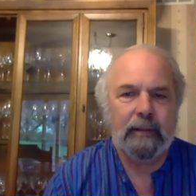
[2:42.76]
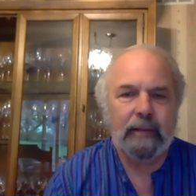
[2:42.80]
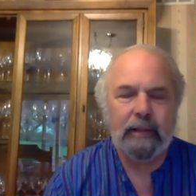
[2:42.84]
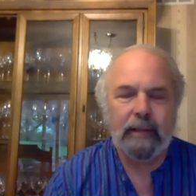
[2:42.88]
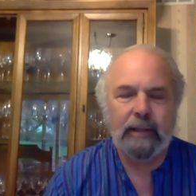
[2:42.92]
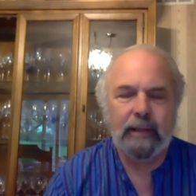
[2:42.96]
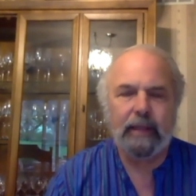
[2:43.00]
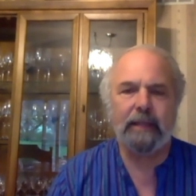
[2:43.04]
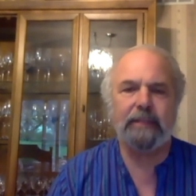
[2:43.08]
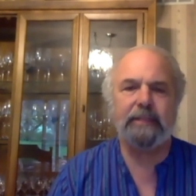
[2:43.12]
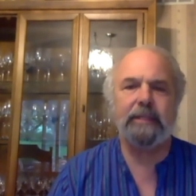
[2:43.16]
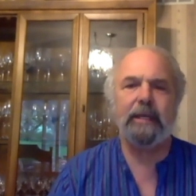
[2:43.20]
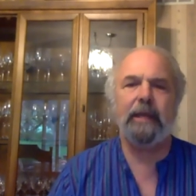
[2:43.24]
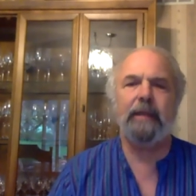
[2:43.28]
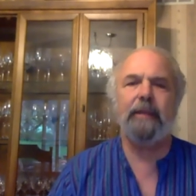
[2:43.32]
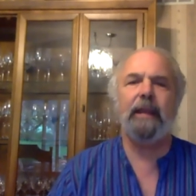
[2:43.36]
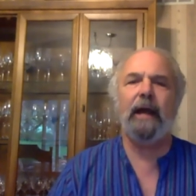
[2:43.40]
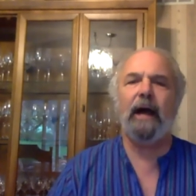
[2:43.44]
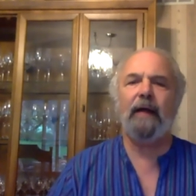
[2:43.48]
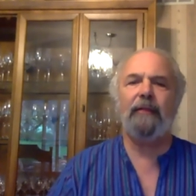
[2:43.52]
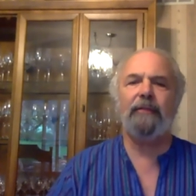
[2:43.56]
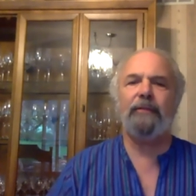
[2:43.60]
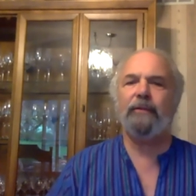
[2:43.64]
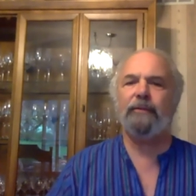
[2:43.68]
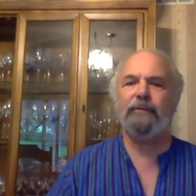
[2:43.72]
Is it
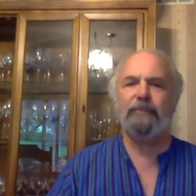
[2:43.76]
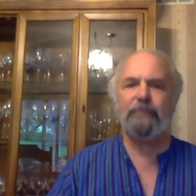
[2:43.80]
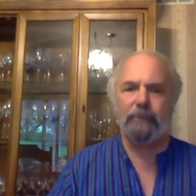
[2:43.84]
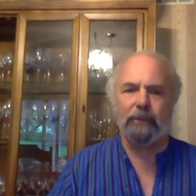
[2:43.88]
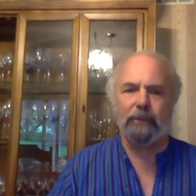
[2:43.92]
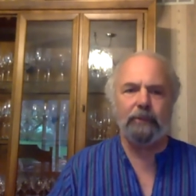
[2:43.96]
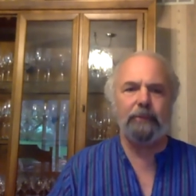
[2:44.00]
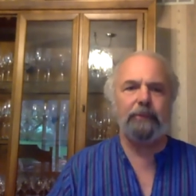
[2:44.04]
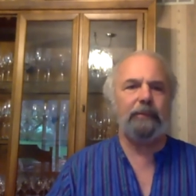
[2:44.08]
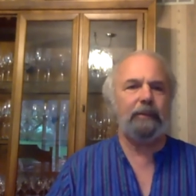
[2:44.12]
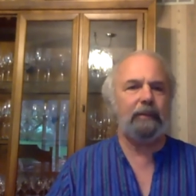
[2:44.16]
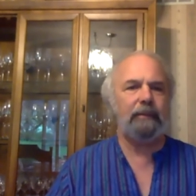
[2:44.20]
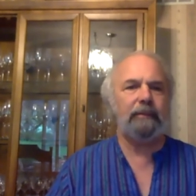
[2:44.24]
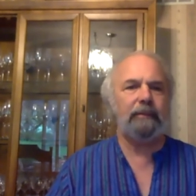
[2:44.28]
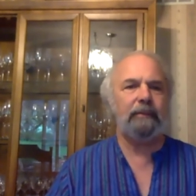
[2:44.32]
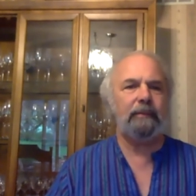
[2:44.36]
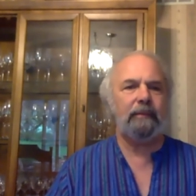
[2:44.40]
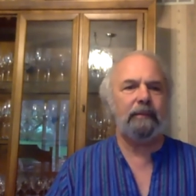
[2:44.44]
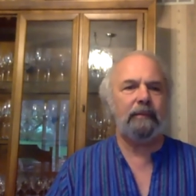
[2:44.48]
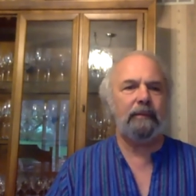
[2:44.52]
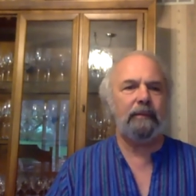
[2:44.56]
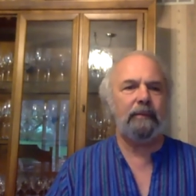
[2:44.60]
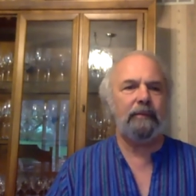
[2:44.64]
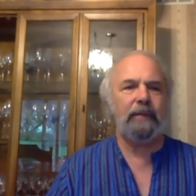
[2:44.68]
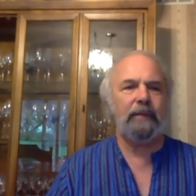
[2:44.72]
not the fruit
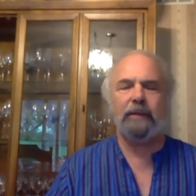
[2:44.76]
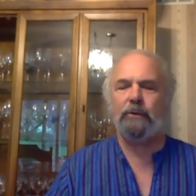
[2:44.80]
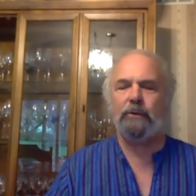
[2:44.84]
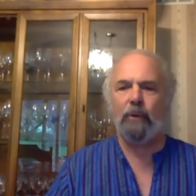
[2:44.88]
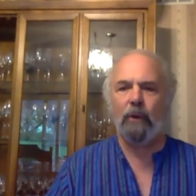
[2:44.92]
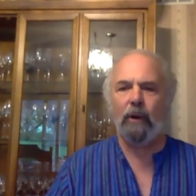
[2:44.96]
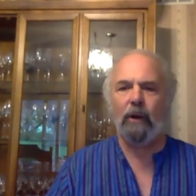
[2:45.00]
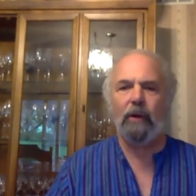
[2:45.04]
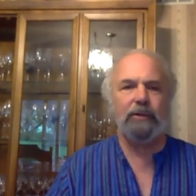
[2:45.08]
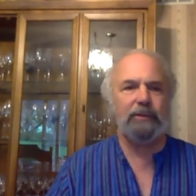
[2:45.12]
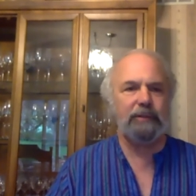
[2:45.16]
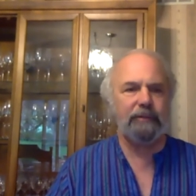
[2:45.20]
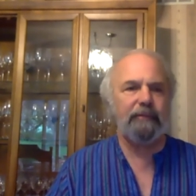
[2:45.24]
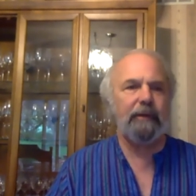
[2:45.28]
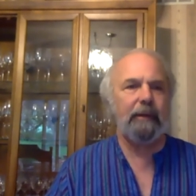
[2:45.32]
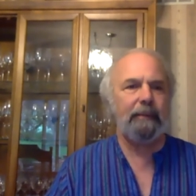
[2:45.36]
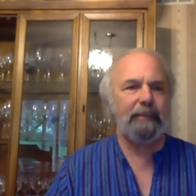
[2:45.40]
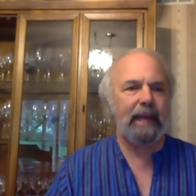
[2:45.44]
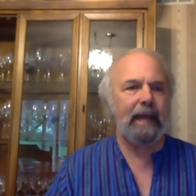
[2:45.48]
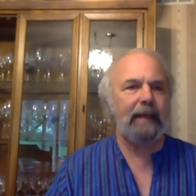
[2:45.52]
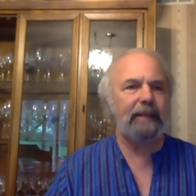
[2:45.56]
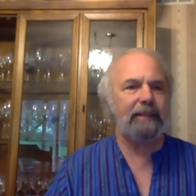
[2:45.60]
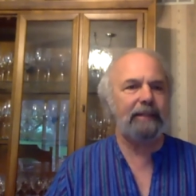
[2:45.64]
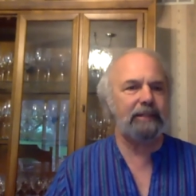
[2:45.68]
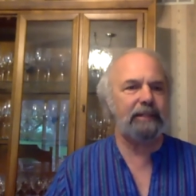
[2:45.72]
that grows from
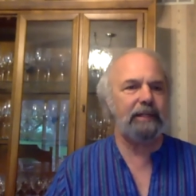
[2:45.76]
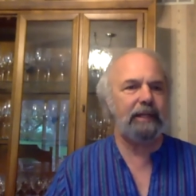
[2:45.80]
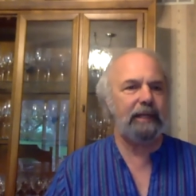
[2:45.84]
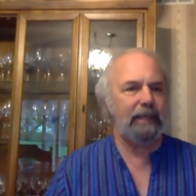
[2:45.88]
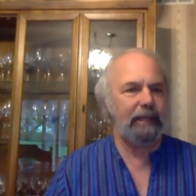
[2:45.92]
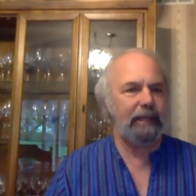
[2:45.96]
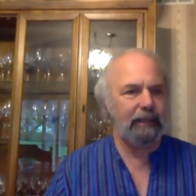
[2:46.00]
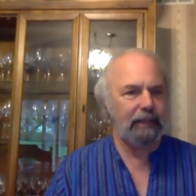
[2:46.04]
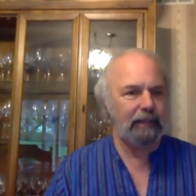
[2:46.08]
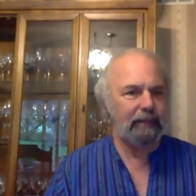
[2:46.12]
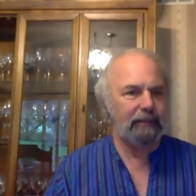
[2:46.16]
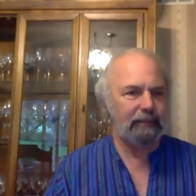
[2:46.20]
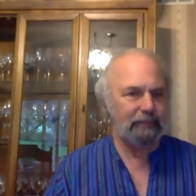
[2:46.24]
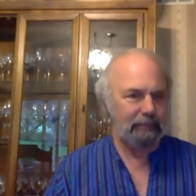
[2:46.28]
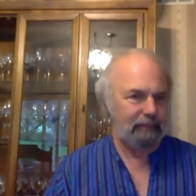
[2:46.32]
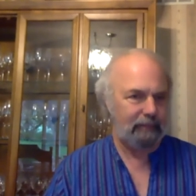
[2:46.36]
that seed?